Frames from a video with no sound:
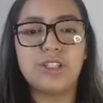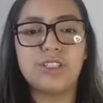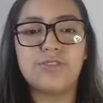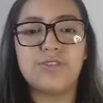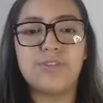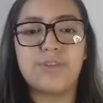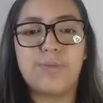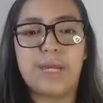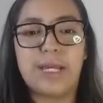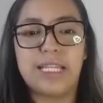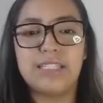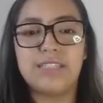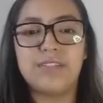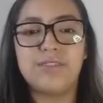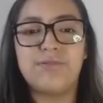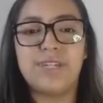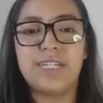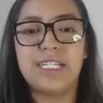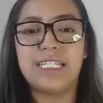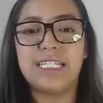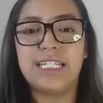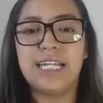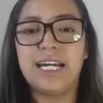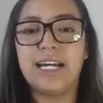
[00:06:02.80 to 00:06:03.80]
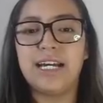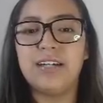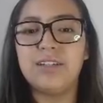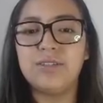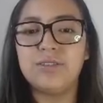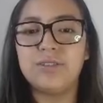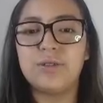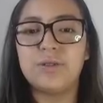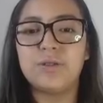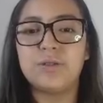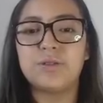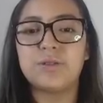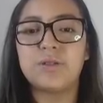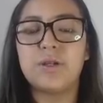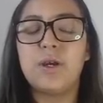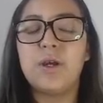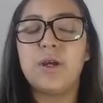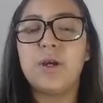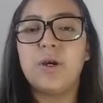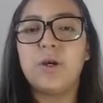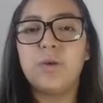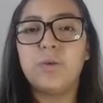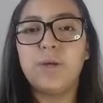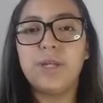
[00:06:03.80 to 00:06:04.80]
for Pennsylvania households
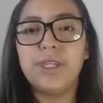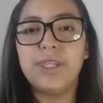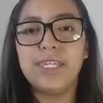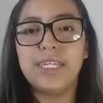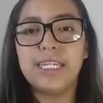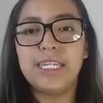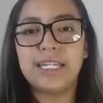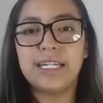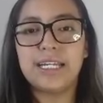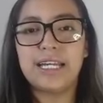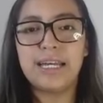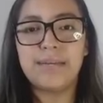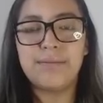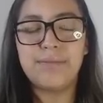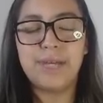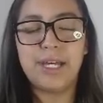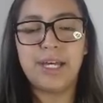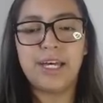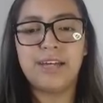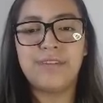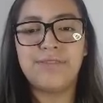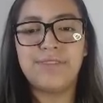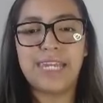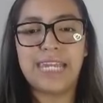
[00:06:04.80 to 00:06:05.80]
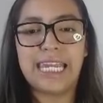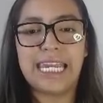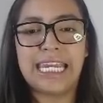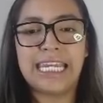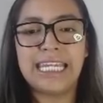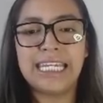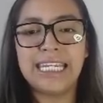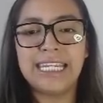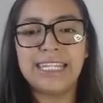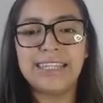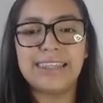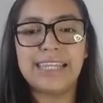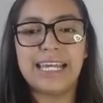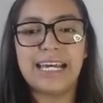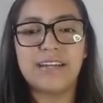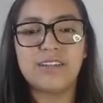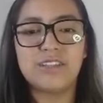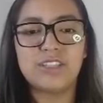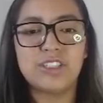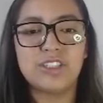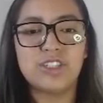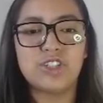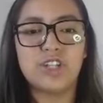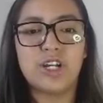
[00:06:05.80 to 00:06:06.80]
with an income of
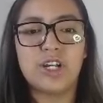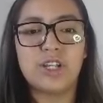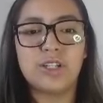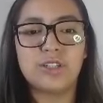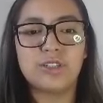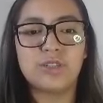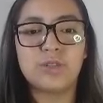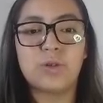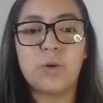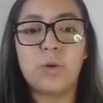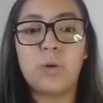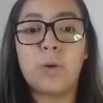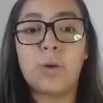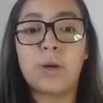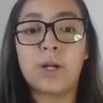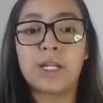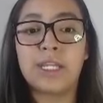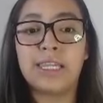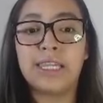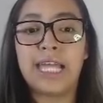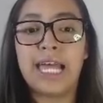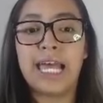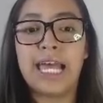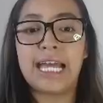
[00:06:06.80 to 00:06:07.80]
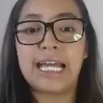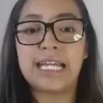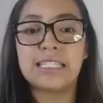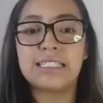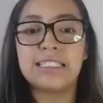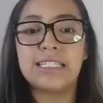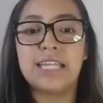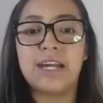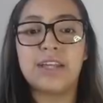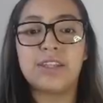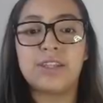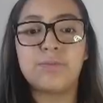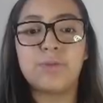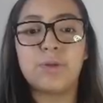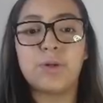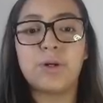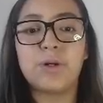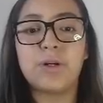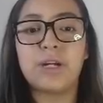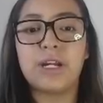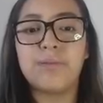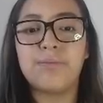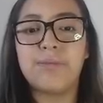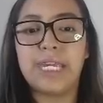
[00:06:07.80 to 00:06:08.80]
$80,000 or less. Now, the
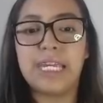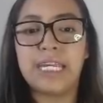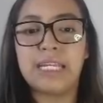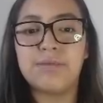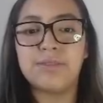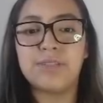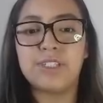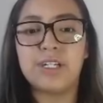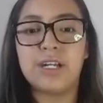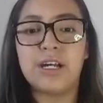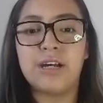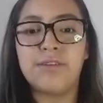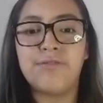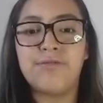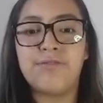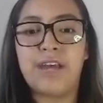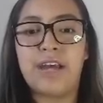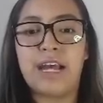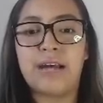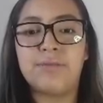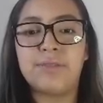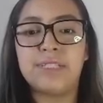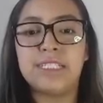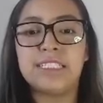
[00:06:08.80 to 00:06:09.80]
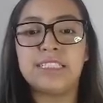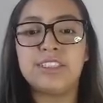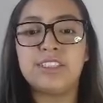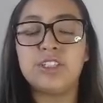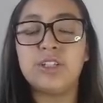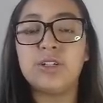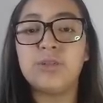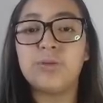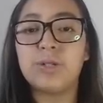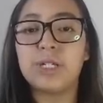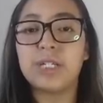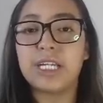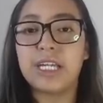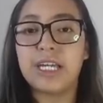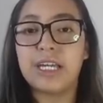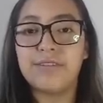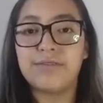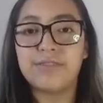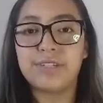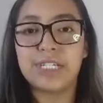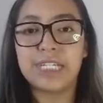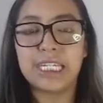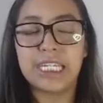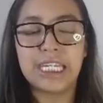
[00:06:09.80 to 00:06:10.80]
program aims to help families still
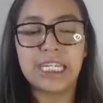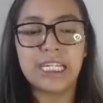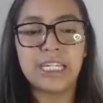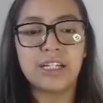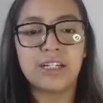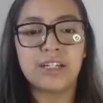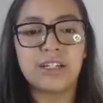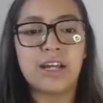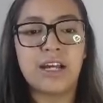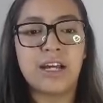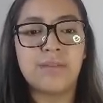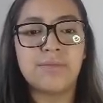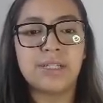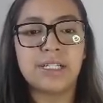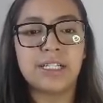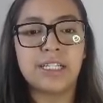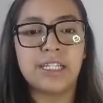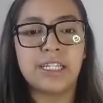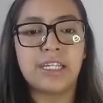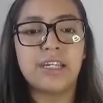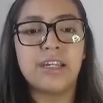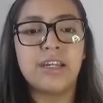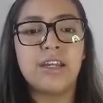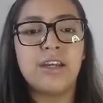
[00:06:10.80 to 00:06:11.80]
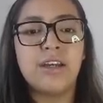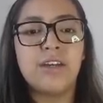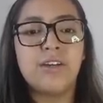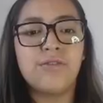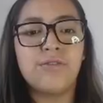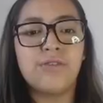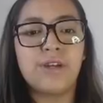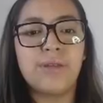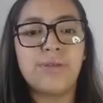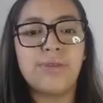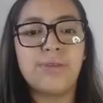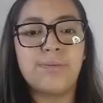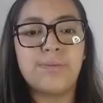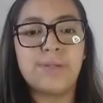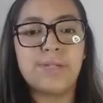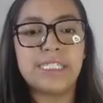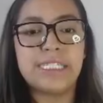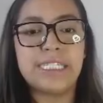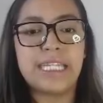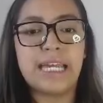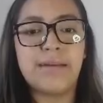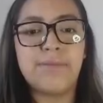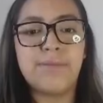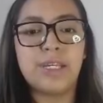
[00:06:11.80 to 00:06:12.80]
recovering economically from the
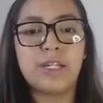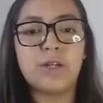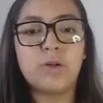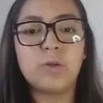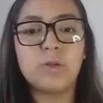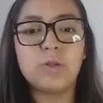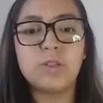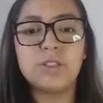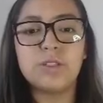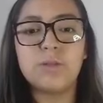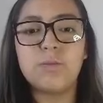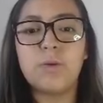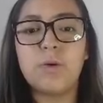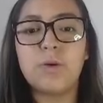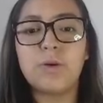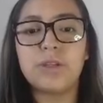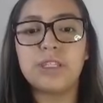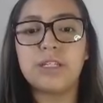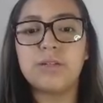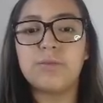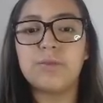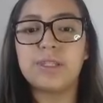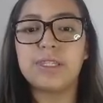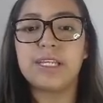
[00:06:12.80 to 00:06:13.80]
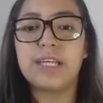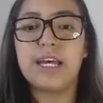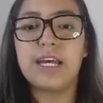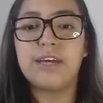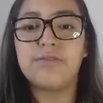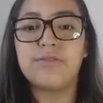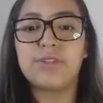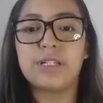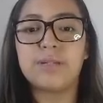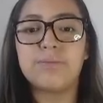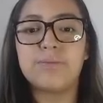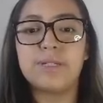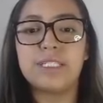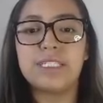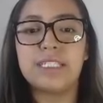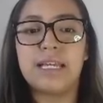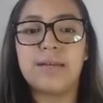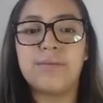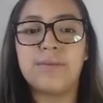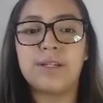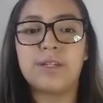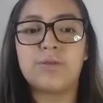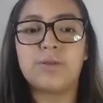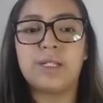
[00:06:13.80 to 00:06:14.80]
pandemic or support them with covering
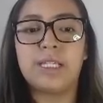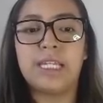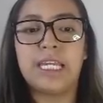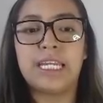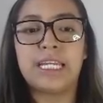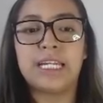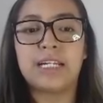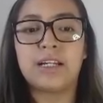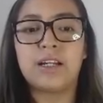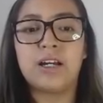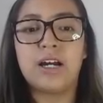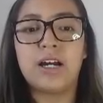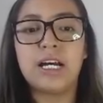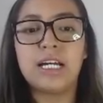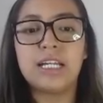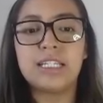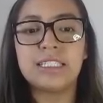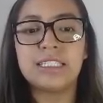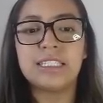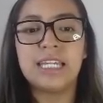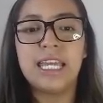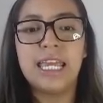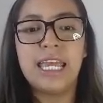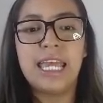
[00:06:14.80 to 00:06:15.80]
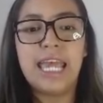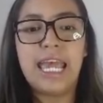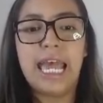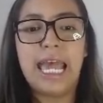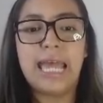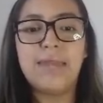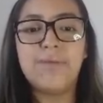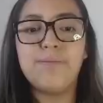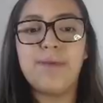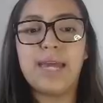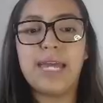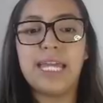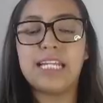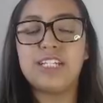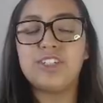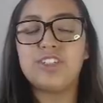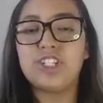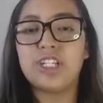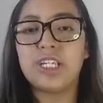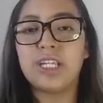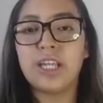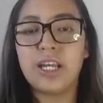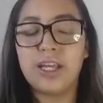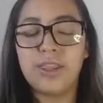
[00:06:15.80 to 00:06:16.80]
pandemic-related costs and
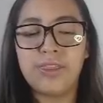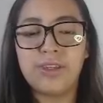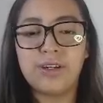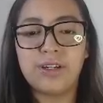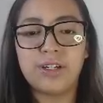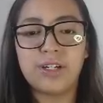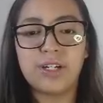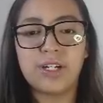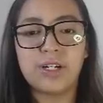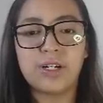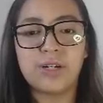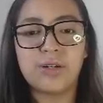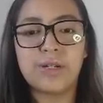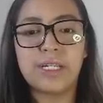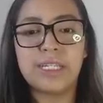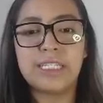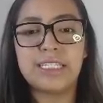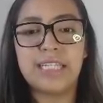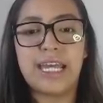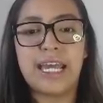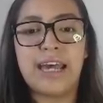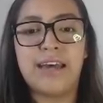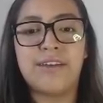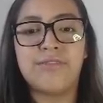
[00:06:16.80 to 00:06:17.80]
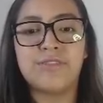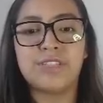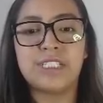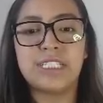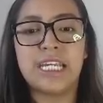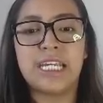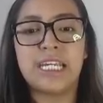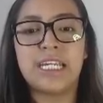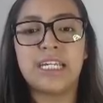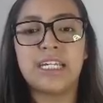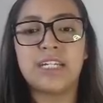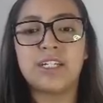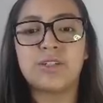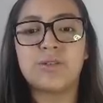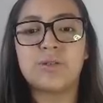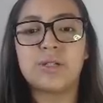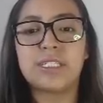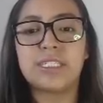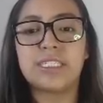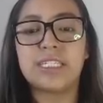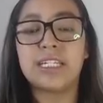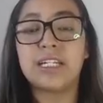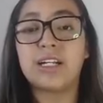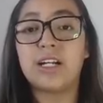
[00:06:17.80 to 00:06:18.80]
managing the current everyday
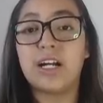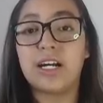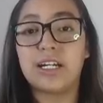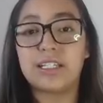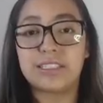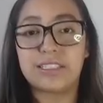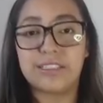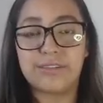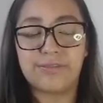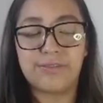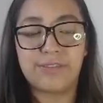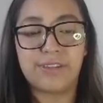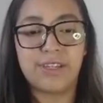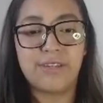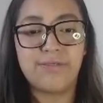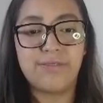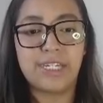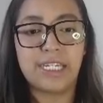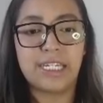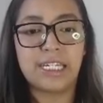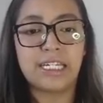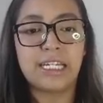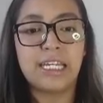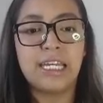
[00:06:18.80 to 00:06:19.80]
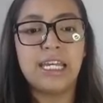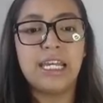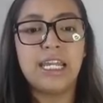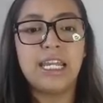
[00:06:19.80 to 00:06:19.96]
increasing cost of living.